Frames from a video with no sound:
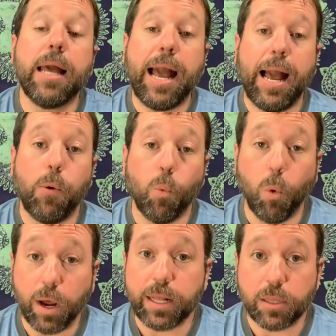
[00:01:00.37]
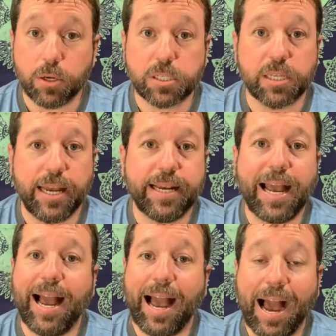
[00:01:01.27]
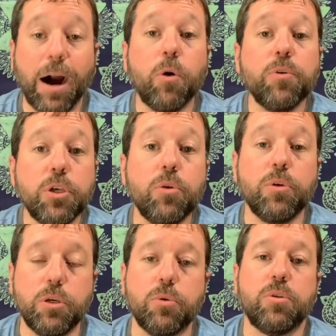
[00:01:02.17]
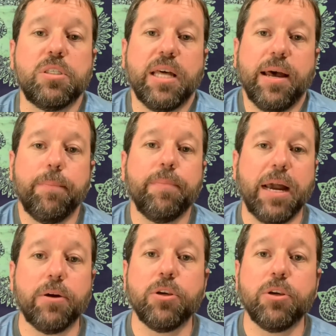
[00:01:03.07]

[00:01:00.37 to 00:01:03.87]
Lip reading: what it looks like, how you use them, how you